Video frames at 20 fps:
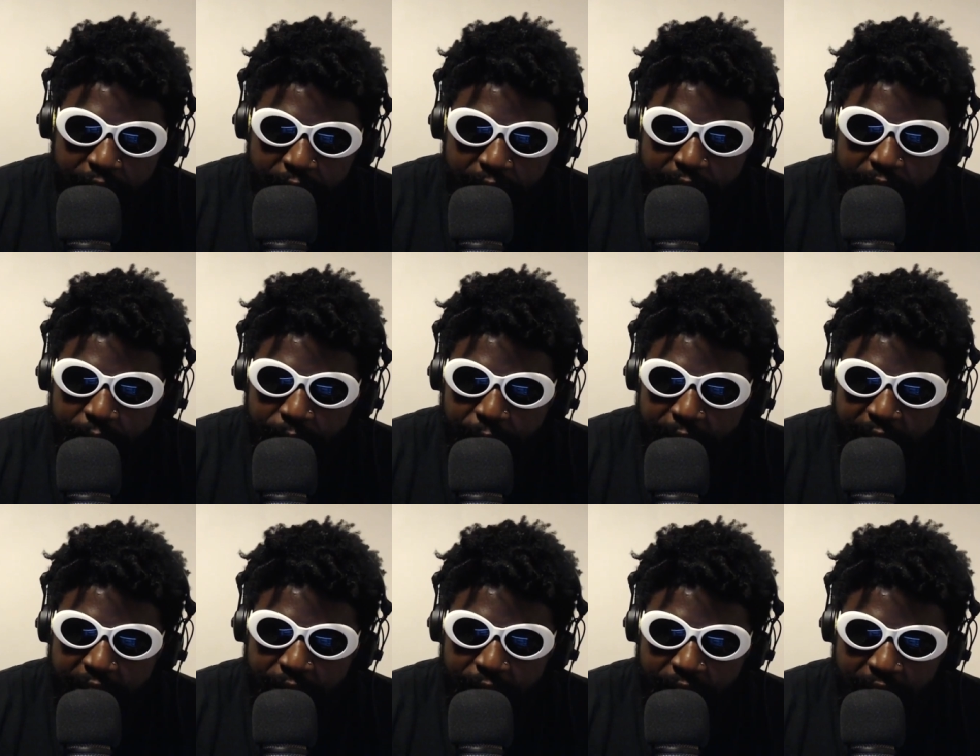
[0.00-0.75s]
has
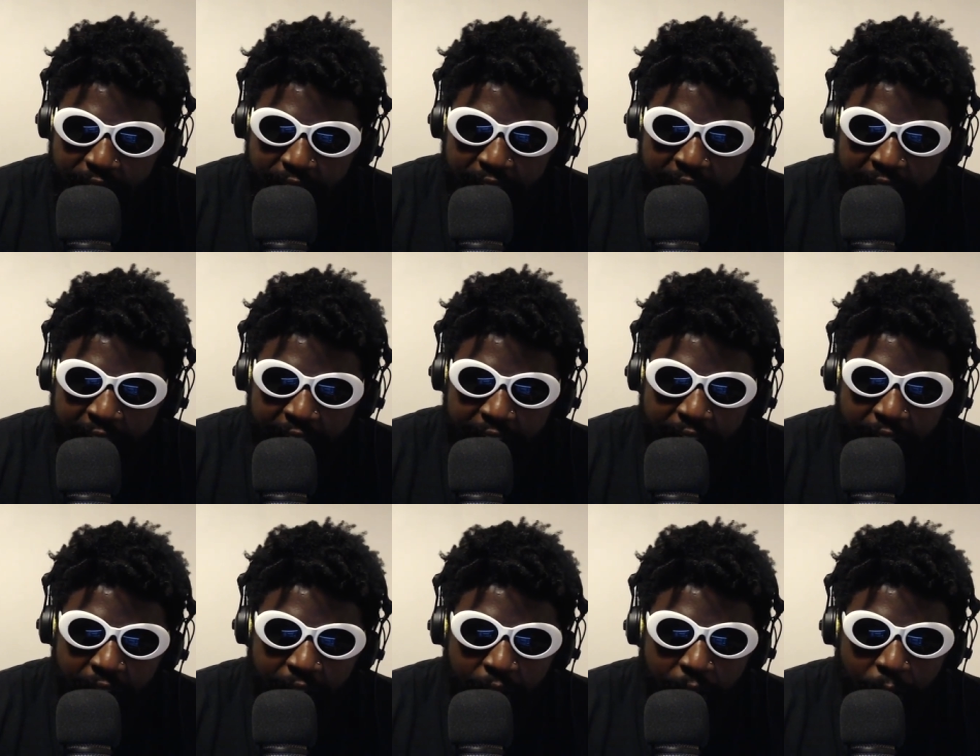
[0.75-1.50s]
effectively said, "Hey,
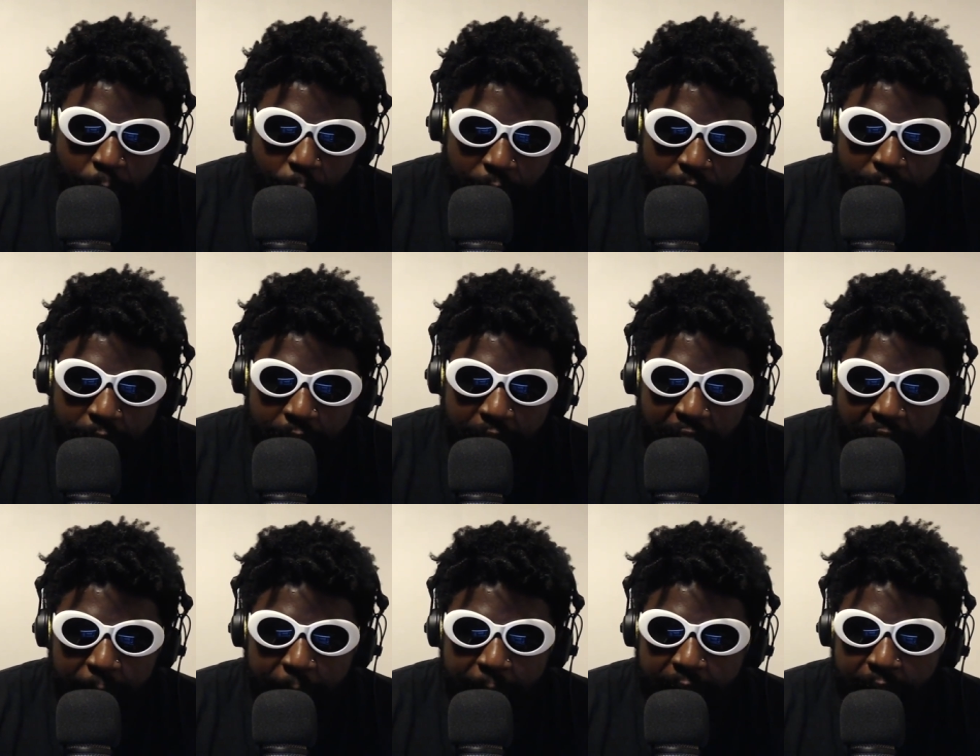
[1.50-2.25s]
we don't
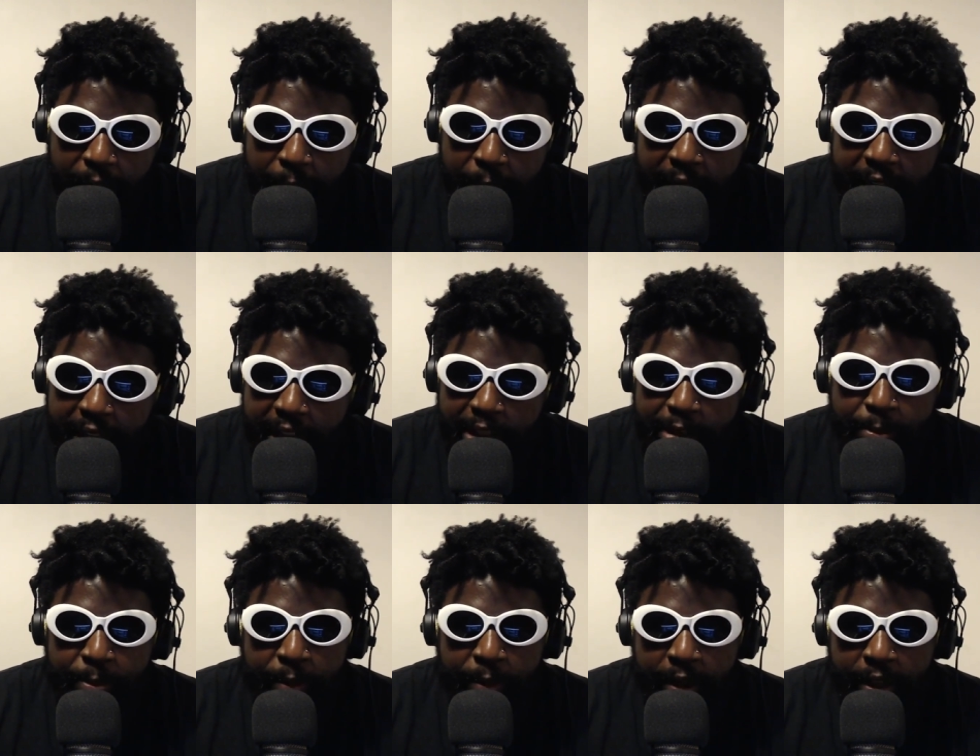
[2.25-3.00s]
care about the black
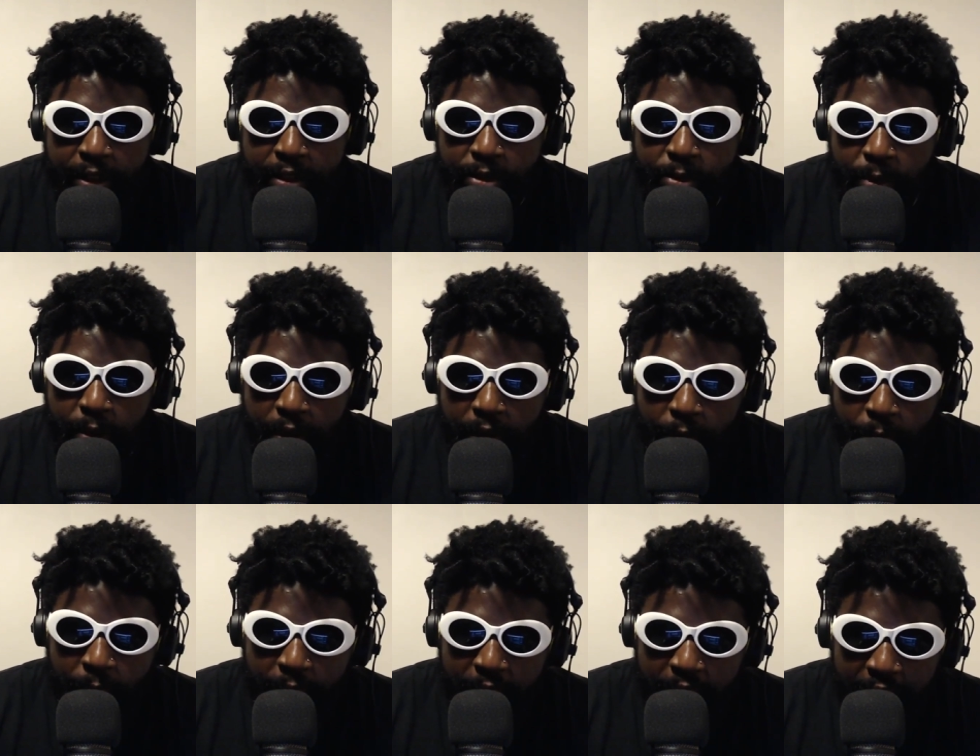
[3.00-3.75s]
experience. We
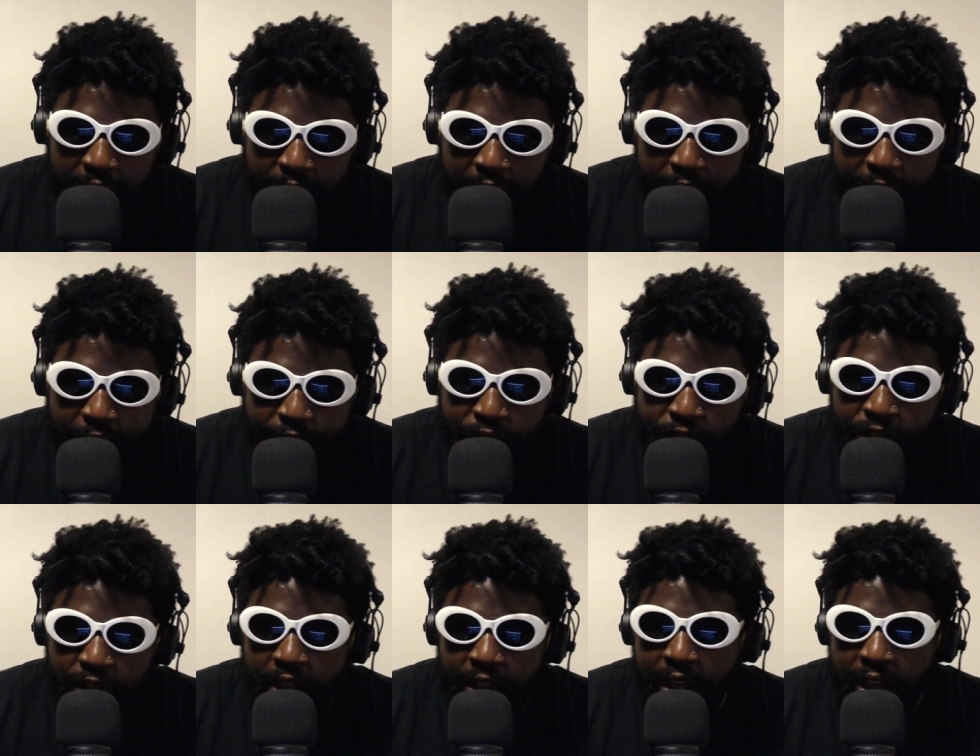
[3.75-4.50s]
don't want none of that
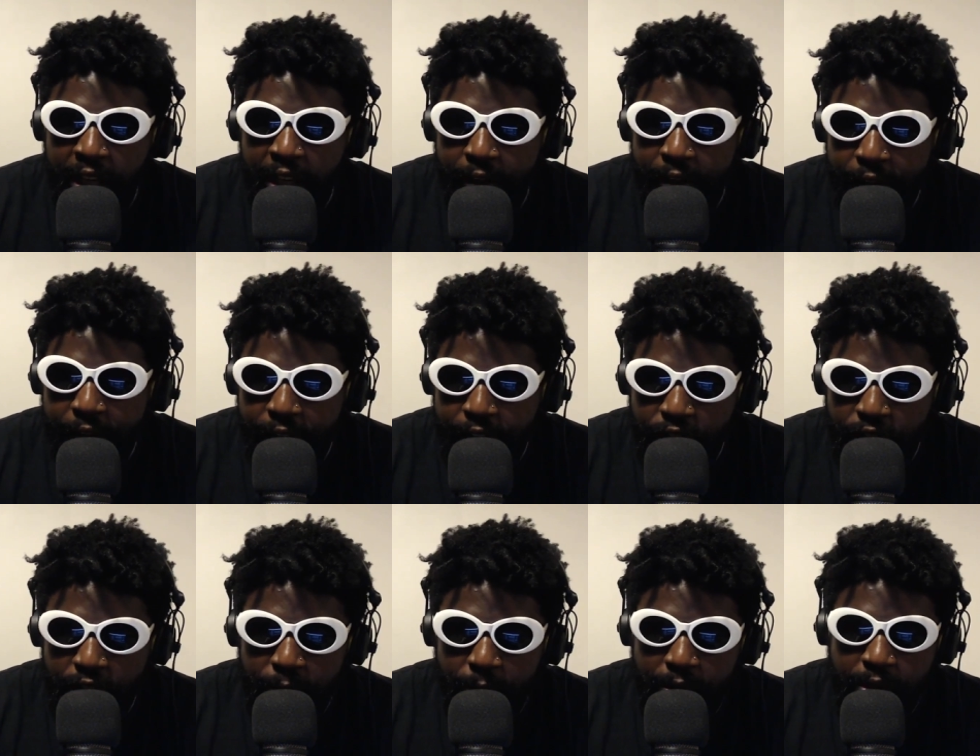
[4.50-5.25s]
shit in our
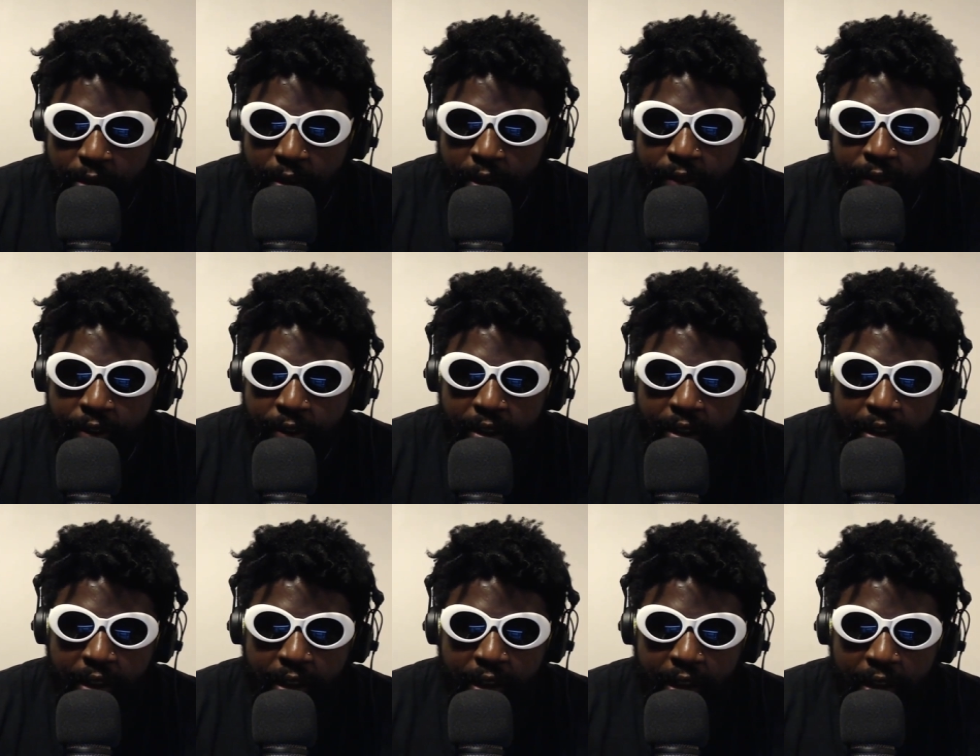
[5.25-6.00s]
country whatsoever.